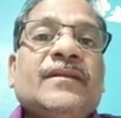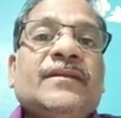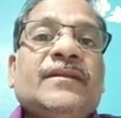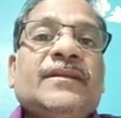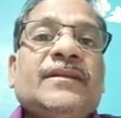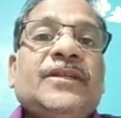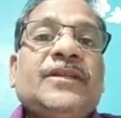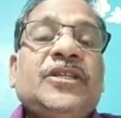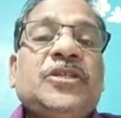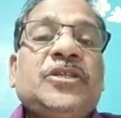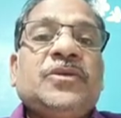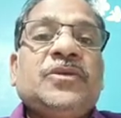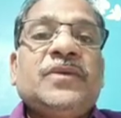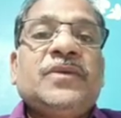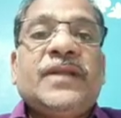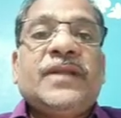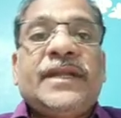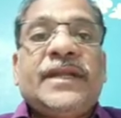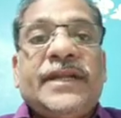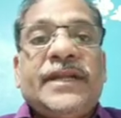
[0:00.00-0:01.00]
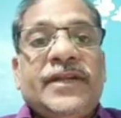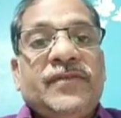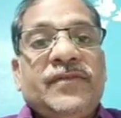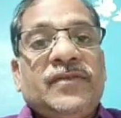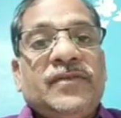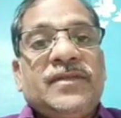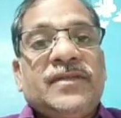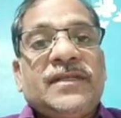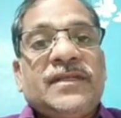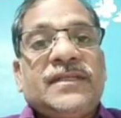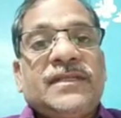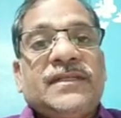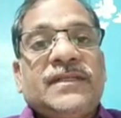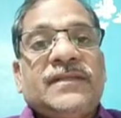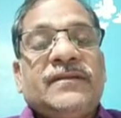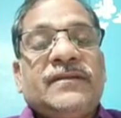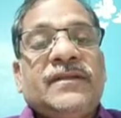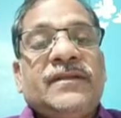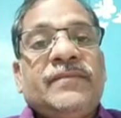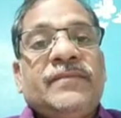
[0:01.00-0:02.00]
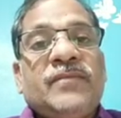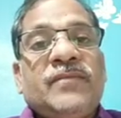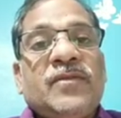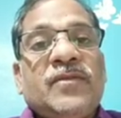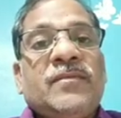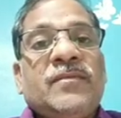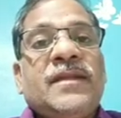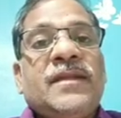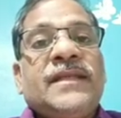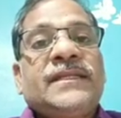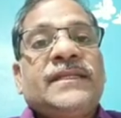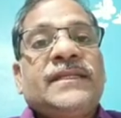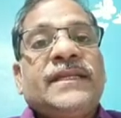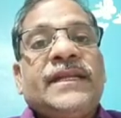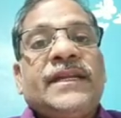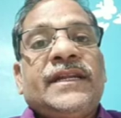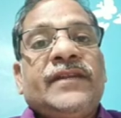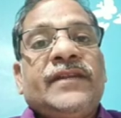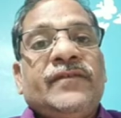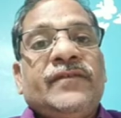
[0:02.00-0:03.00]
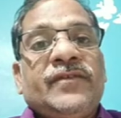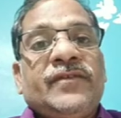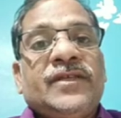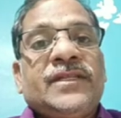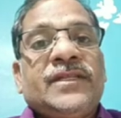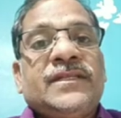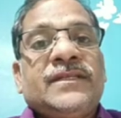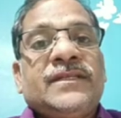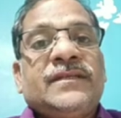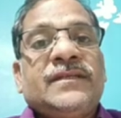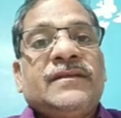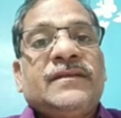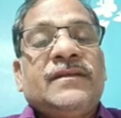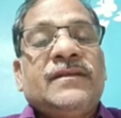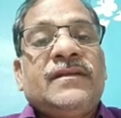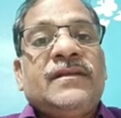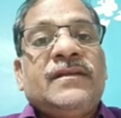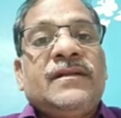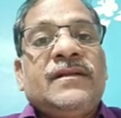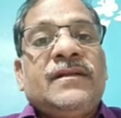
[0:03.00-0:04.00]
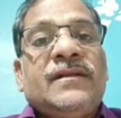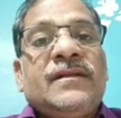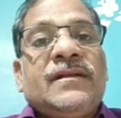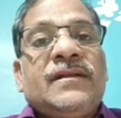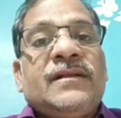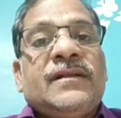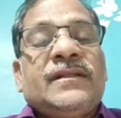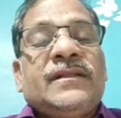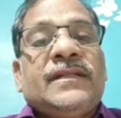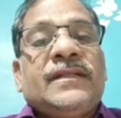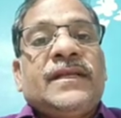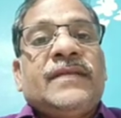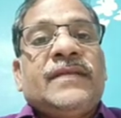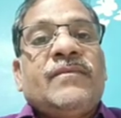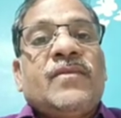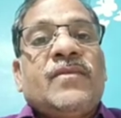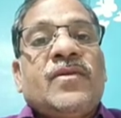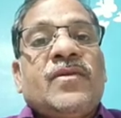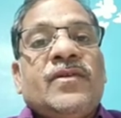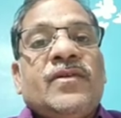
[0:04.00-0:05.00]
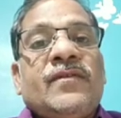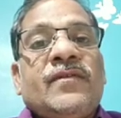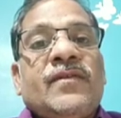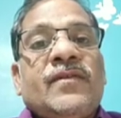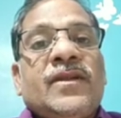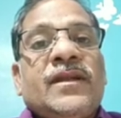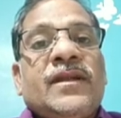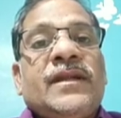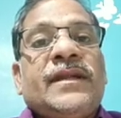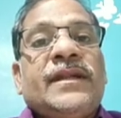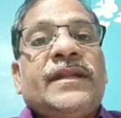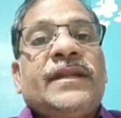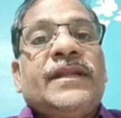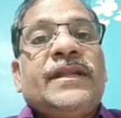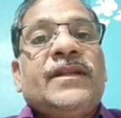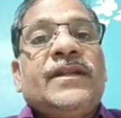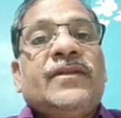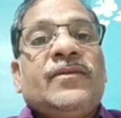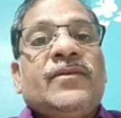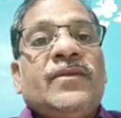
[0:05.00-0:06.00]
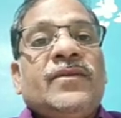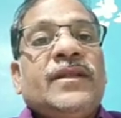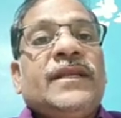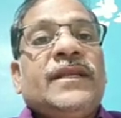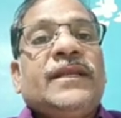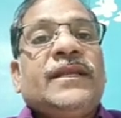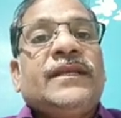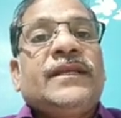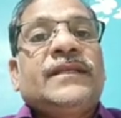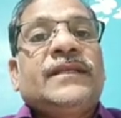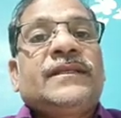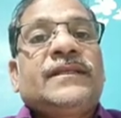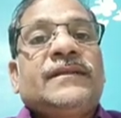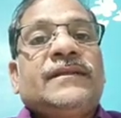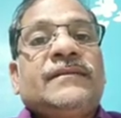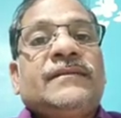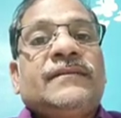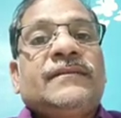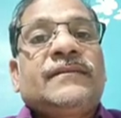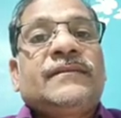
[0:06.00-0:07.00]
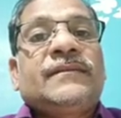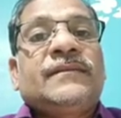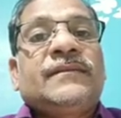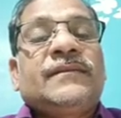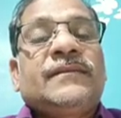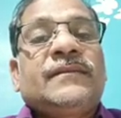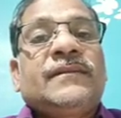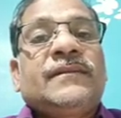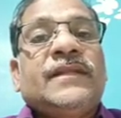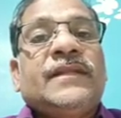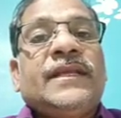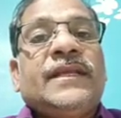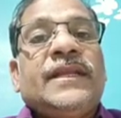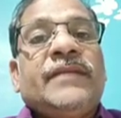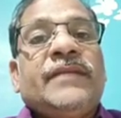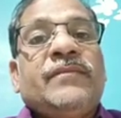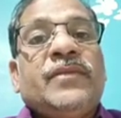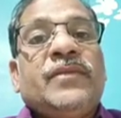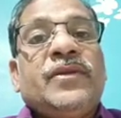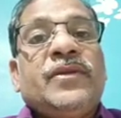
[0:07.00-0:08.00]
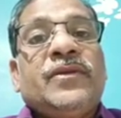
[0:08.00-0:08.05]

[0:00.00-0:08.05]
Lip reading: tissue grade individuals, diploblastic individuals. Their body wall contain two layers. Their embryo